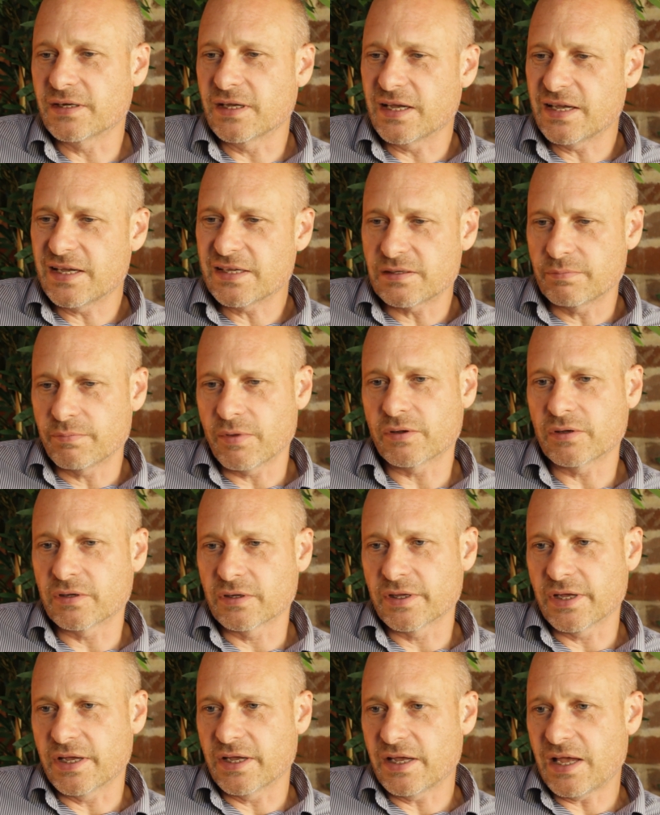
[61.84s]
and it is a model
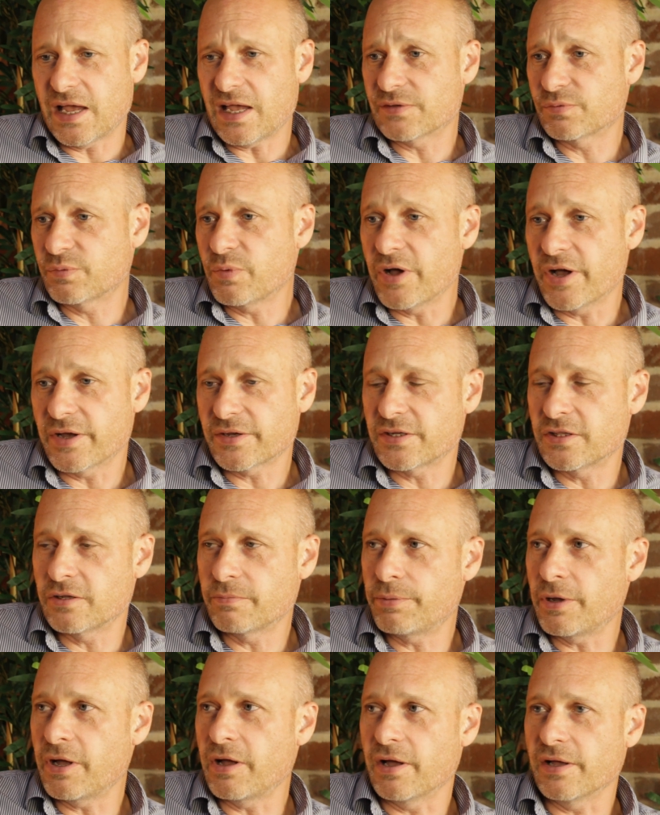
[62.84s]
that has worked in the
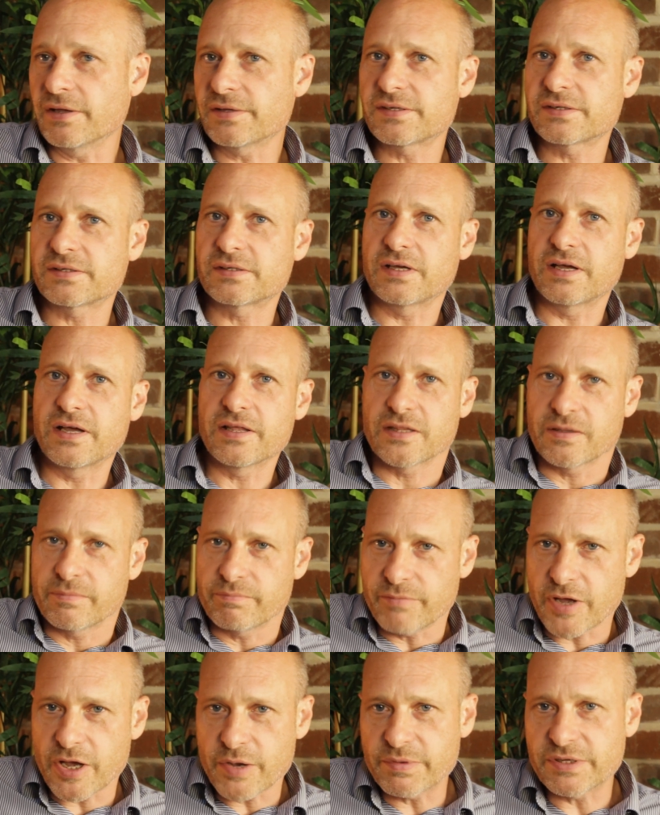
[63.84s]
past. At the
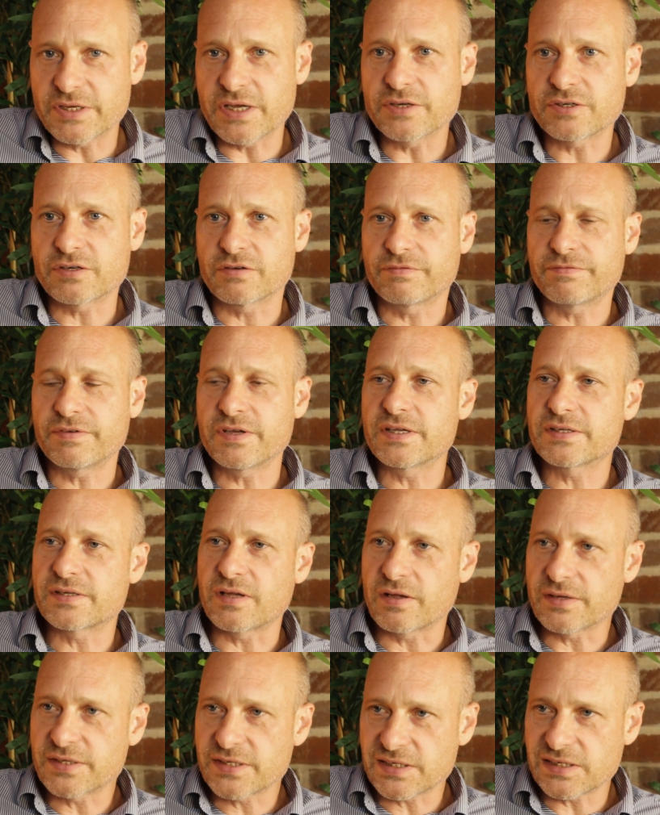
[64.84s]
moment, agent fees
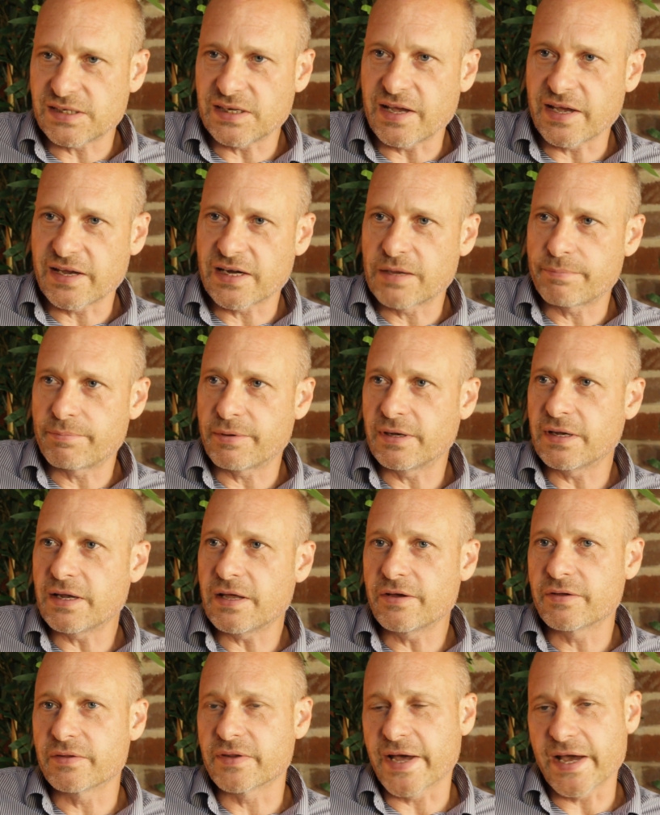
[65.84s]
are slightly
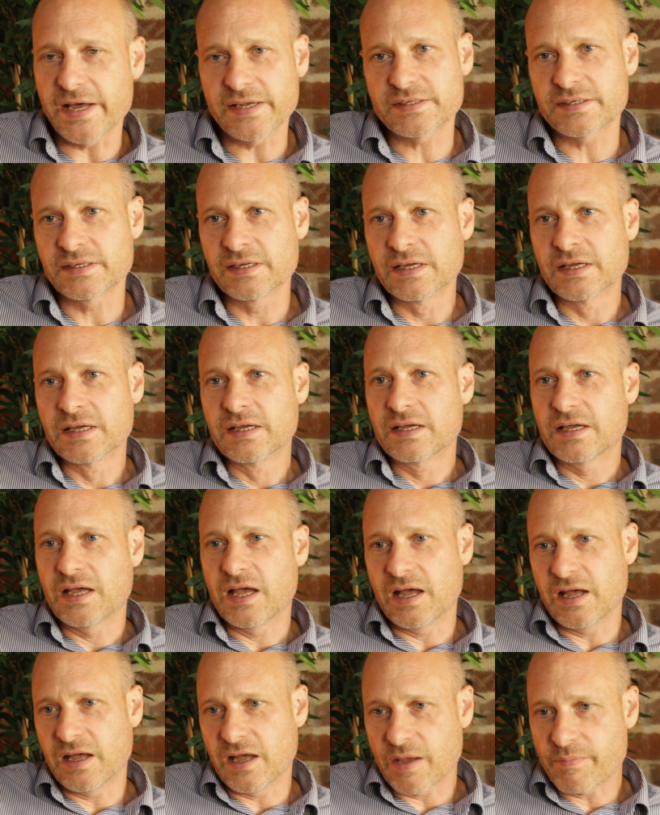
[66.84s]
below that.
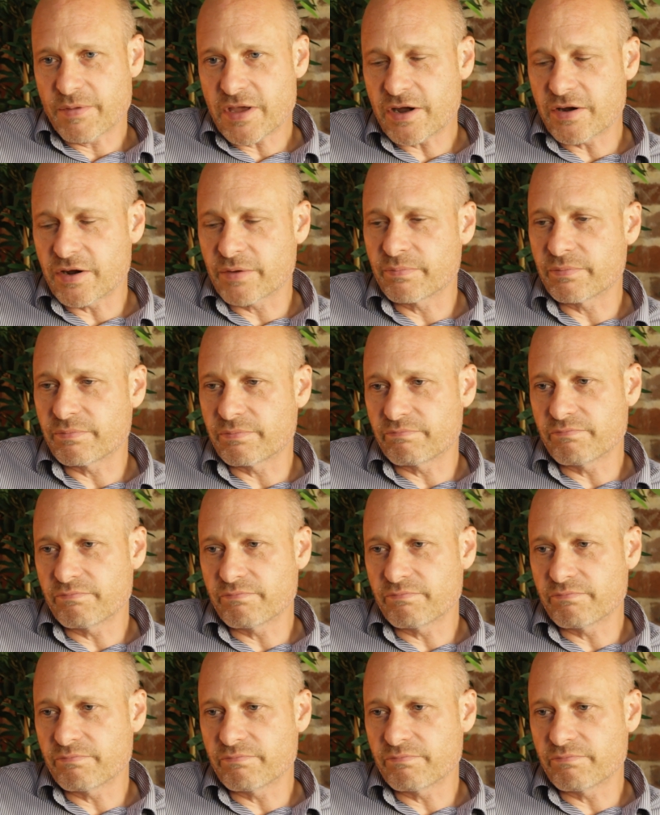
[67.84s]
I'm hearing